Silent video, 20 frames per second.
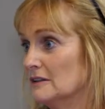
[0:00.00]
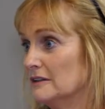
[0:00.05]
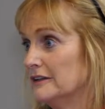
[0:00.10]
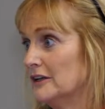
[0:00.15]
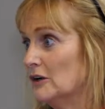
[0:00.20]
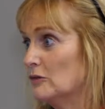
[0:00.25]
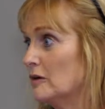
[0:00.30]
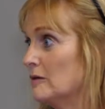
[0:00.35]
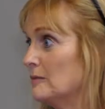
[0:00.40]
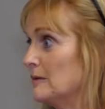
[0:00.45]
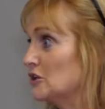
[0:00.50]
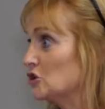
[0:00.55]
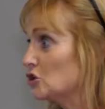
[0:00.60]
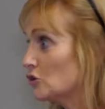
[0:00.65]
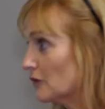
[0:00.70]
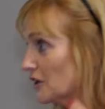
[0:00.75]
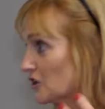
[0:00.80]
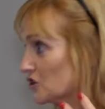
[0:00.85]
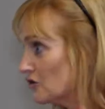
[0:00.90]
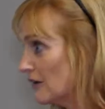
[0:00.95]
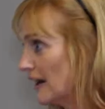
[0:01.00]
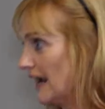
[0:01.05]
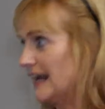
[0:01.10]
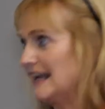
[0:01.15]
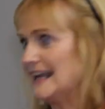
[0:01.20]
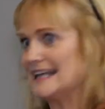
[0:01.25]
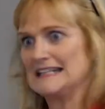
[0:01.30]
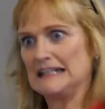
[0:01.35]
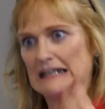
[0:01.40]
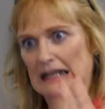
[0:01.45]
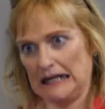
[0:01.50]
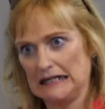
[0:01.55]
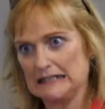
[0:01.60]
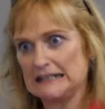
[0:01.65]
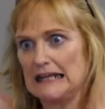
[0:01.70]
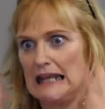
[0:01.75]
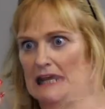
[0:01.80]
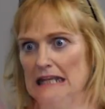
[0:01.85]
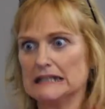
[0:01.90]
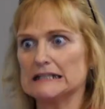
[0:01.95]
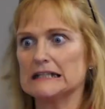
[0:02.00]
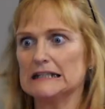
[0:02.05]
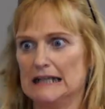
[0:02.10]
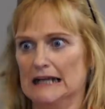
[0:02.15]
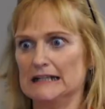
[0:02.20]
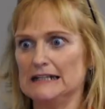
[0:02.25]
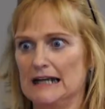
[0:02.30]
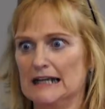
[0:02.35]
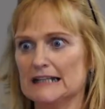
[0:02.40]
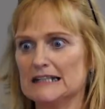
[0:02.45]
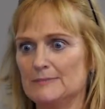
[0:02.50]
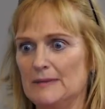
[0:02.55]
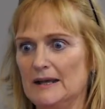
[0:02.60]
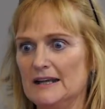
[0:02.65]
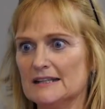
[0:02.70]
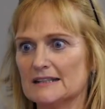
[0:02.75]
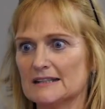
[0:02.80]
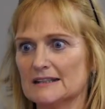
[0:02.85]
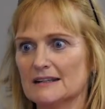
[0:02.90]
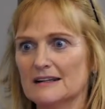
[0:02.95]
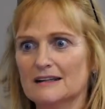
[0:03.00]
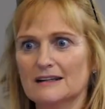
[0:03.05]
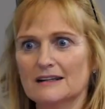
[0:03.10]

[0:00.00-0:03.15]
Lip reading: We'd be doing training to get us into that headspace.